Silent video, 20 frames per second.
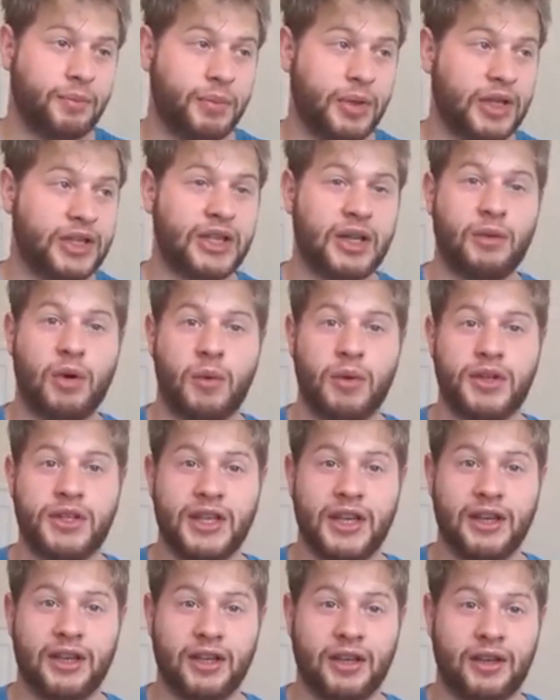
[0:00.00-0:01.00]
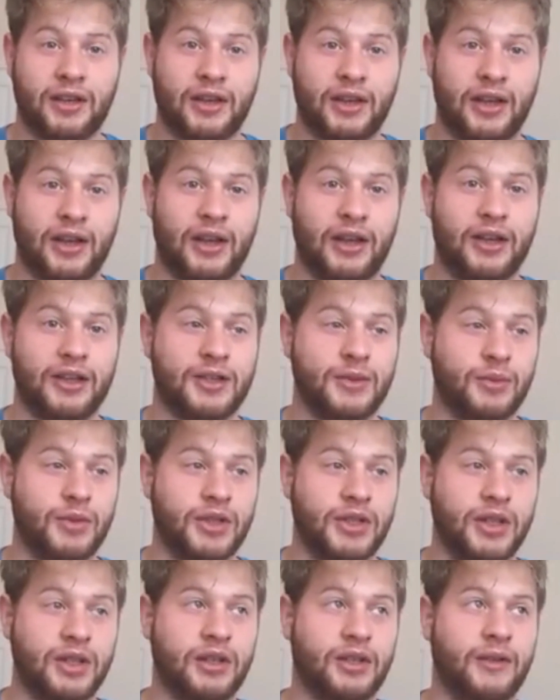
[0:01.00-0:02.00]
Basically what we did is
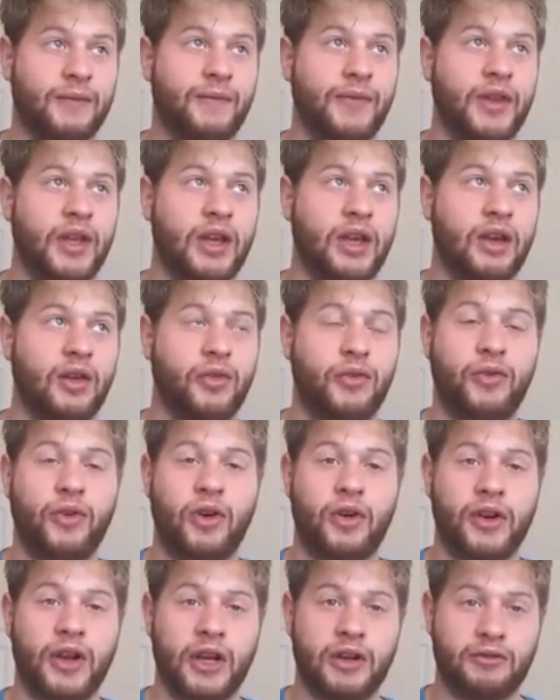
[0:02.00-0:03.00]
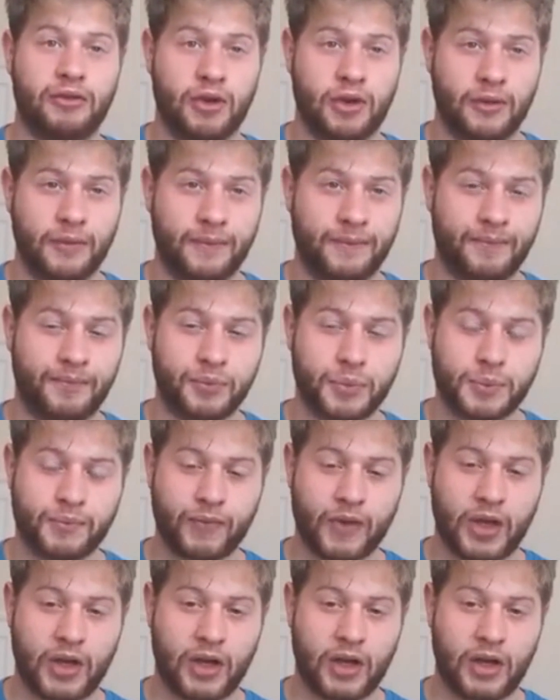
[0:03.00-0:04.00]
we did a 4-night run.
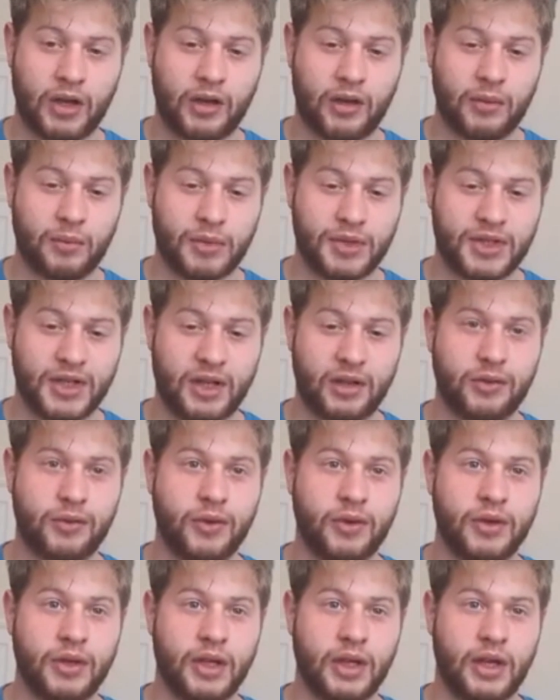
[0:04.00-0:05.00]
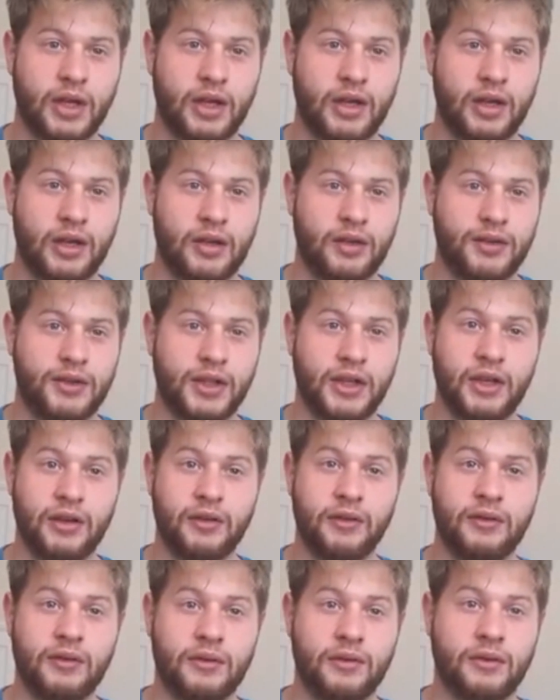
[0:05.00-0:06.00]
Myself and
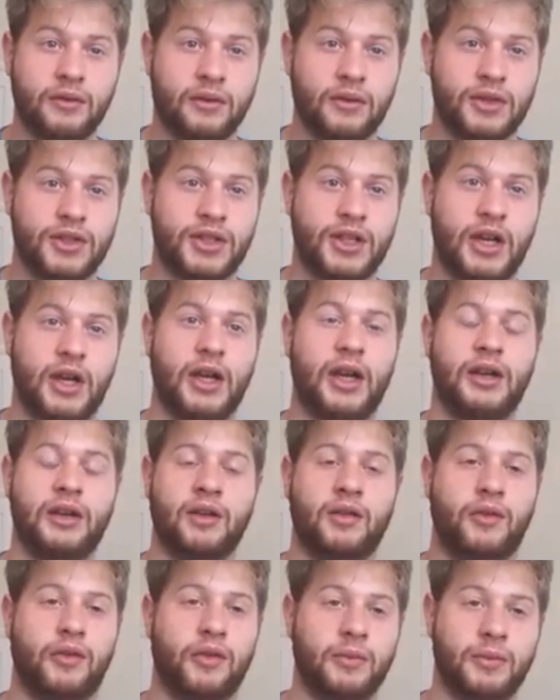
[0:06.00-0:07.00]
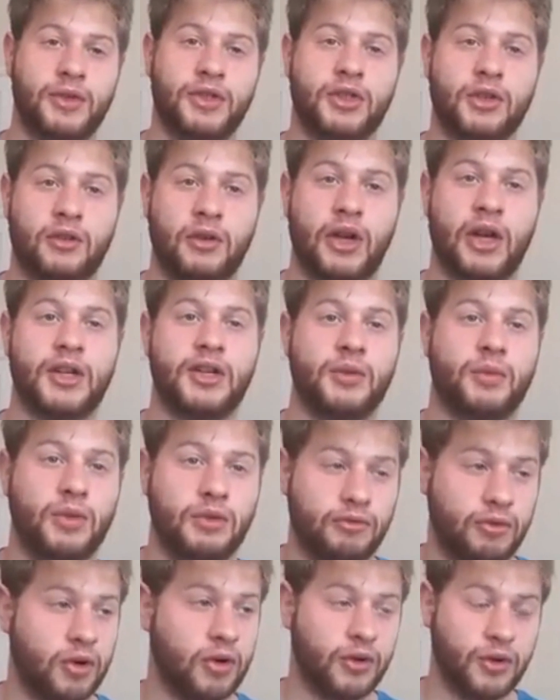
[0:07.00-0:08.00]
Dean started it from scratch.
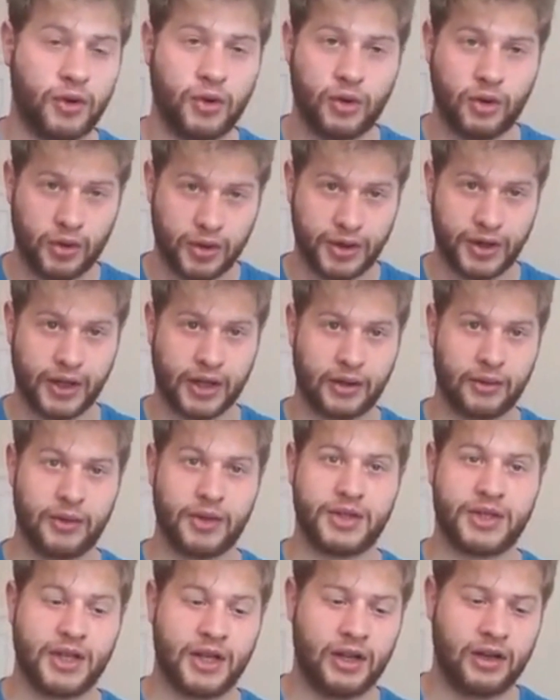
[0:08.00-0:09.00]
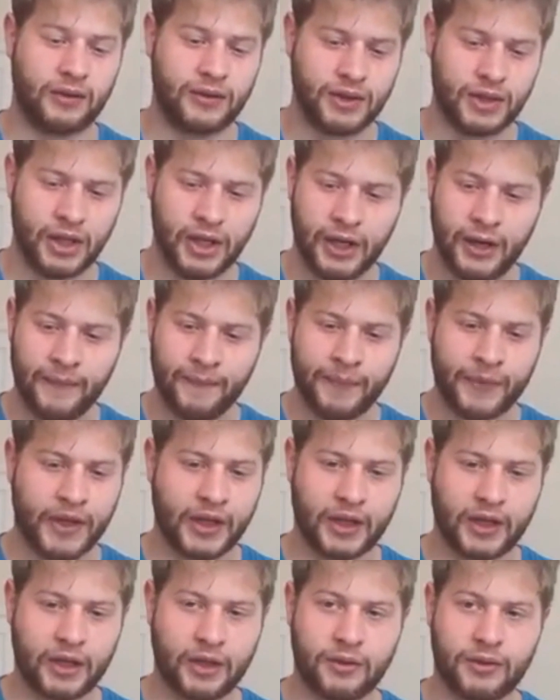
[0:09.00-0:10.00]
We wrote the whole thing ourselves,
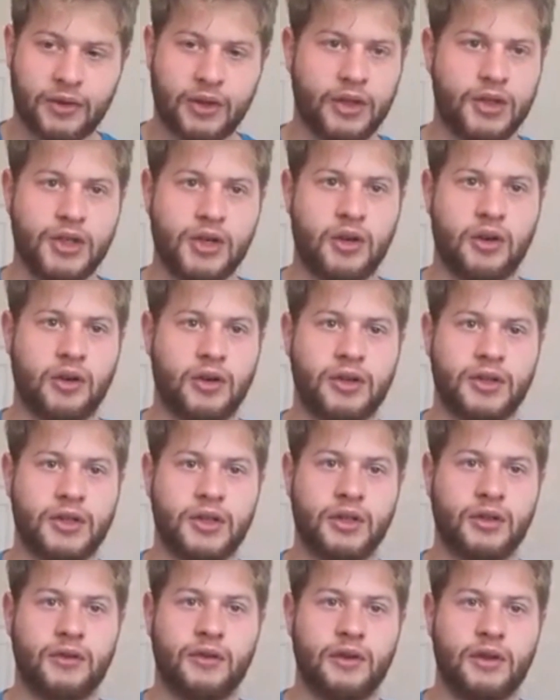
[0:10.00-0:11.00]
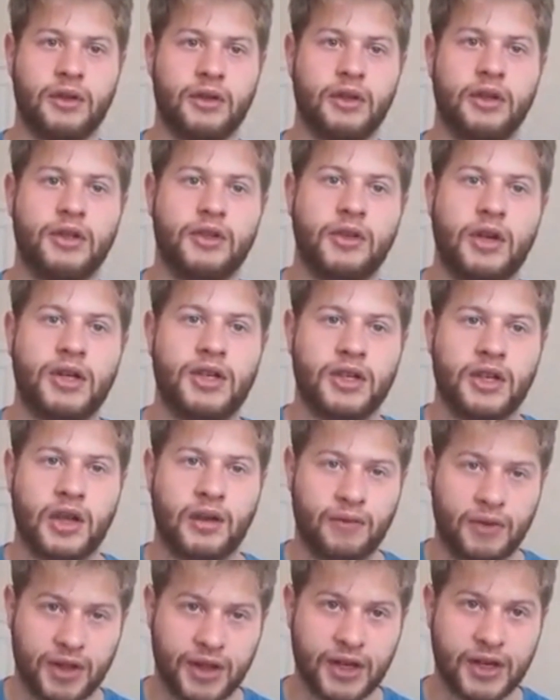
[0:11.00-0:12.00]
including the jokes, the
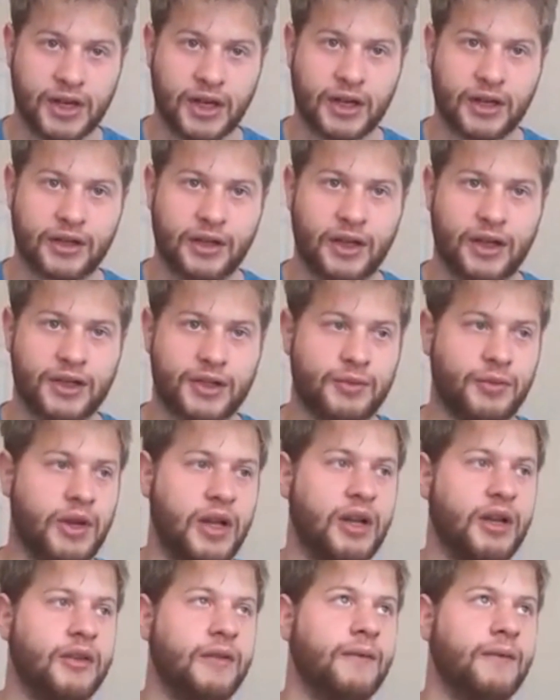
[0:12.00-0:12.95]
tragedy, everything like that as well.